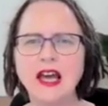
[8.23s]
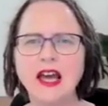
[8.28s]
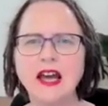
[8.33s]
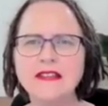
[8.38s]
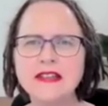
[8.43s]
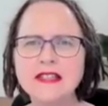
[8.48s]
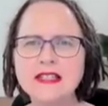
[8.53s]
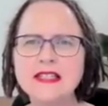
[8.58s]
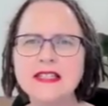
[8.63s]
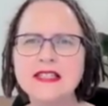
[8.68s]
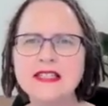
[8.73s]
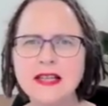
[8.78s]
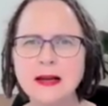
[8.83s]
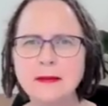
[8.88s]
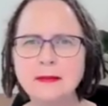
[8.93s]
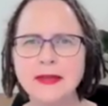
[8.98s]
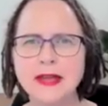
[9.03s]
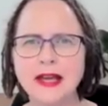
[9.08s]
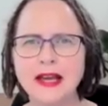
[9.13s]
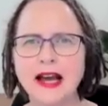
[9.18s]
And this is
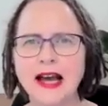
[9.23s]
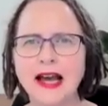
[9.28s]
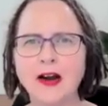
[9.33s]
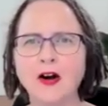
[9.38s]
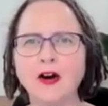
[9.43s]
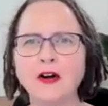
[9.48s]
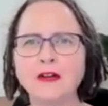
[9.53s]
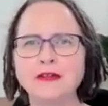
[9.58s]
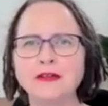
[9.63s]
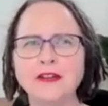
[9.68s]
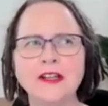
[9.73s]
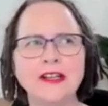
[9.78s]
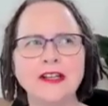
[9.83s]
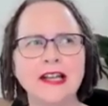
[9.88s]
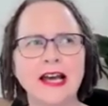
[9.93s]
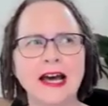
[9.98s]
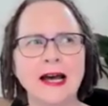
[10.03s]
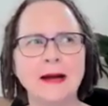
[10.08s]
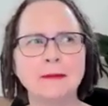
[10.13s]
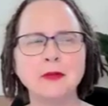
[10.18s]
something I often
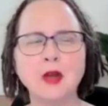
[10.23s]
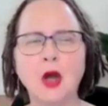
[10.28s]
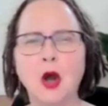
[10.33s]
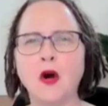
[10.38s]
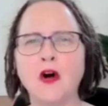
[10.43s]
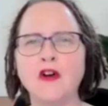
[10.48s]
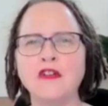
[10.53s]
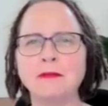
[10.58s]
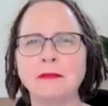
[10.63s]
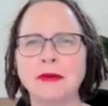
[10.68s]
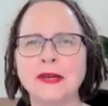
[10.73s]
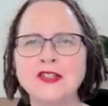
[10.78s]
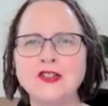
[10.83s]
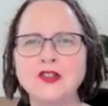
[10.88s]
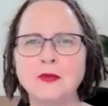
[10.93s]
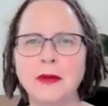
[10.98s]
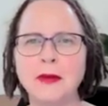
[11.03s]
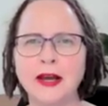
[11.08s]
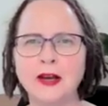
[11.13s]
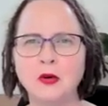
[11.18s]
go
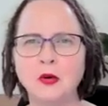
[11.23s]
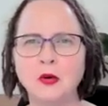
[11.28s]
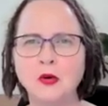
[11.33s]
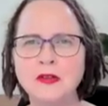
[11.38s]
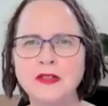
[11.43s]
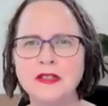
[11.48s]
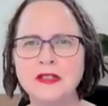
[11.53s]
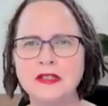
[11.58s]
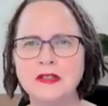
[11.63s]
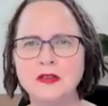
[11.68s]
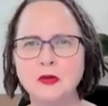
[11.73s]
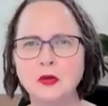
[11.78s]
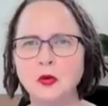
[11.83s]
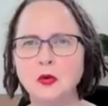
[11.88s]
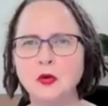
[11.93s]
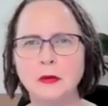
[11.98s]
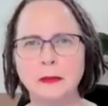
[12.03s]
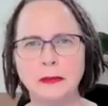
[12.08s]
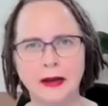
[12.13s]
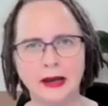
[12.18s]
off-piste on my courses and
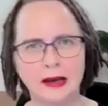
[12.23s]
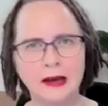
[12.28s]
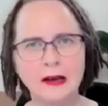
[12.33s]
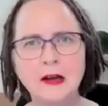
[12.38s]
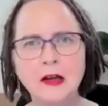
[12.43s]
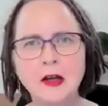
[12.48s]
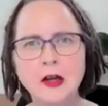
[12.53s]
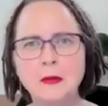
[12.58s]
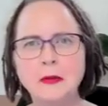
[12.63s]
talk about